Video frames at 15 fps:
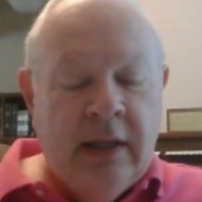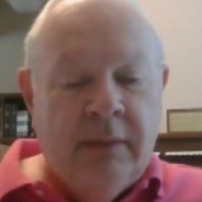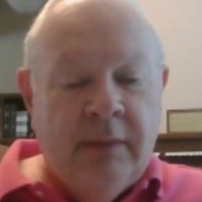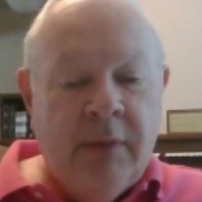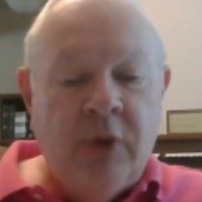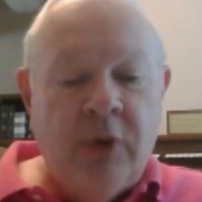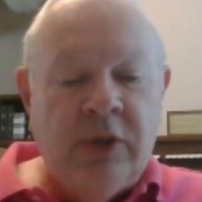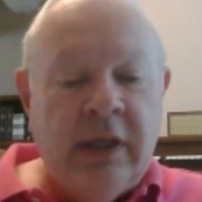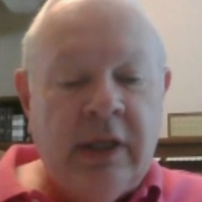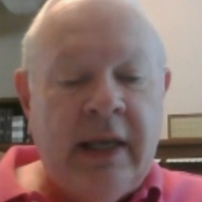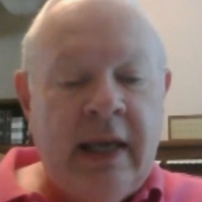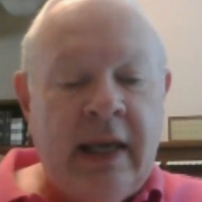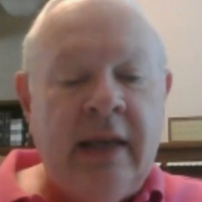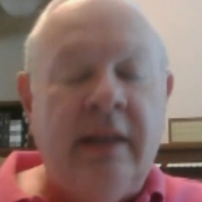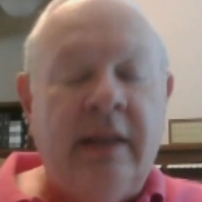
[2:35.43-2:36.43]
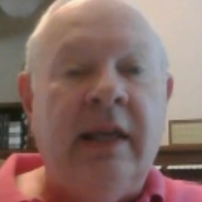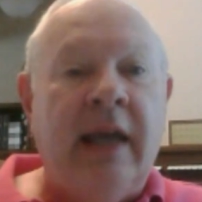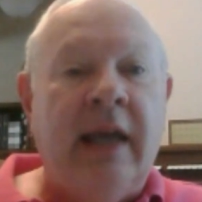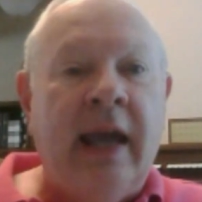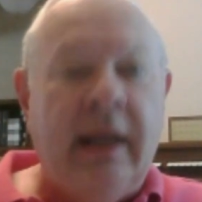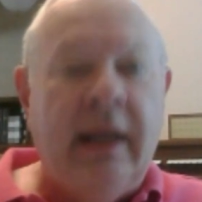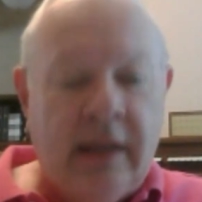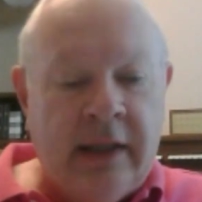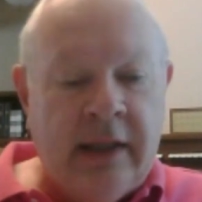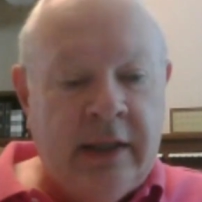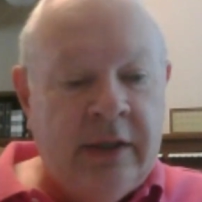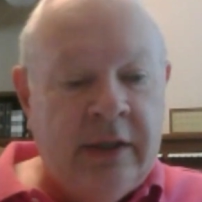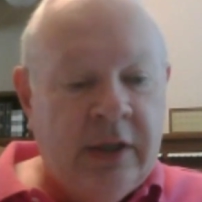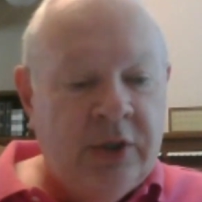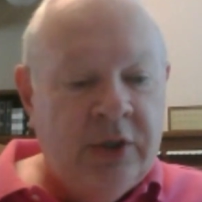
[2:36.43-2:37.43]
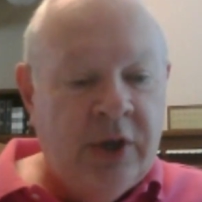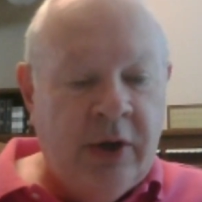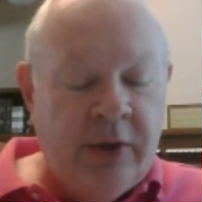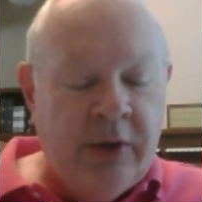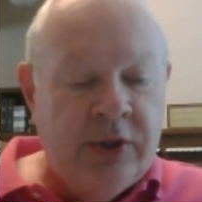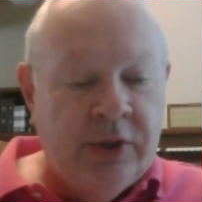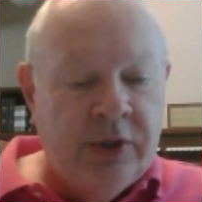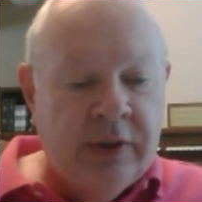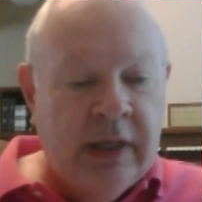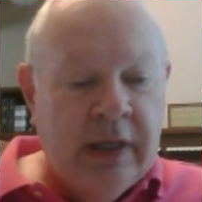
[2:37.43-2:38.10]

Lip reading: mostly in the Anglican Church.